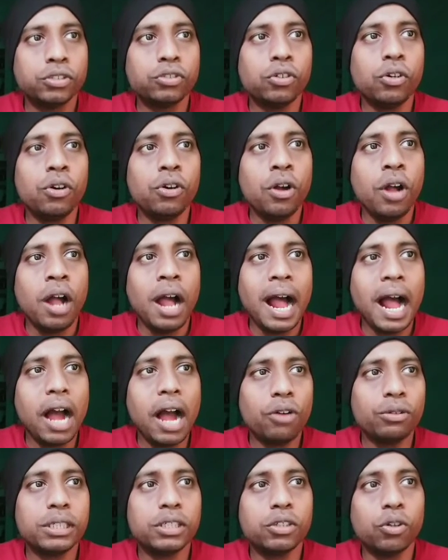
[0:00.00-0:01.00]
So
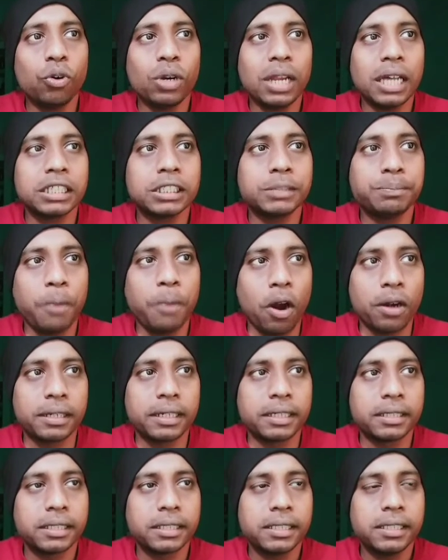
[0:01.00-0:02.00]
how did Ola
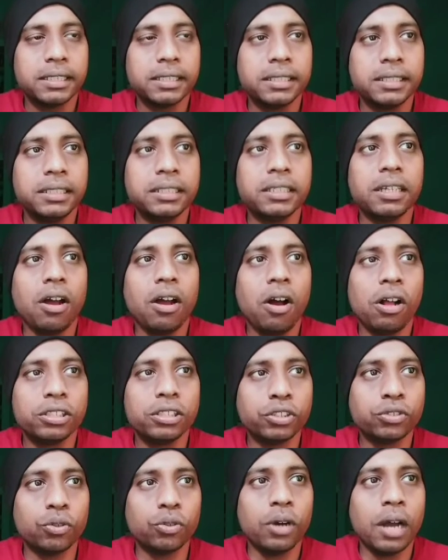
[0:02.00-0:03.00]
responded? It
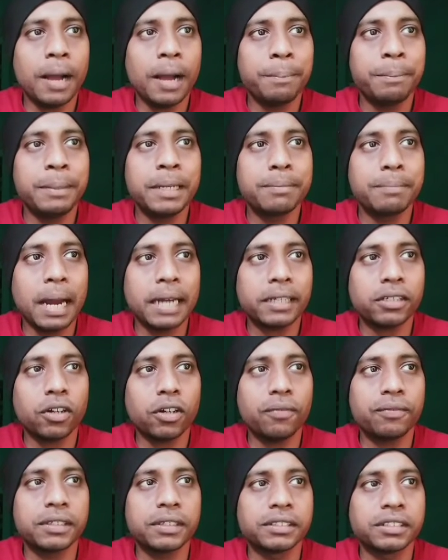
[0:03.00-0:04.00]
also a big
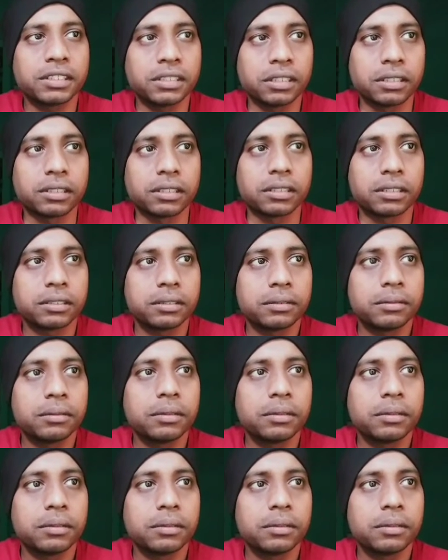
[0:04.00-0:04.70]
matter of concern.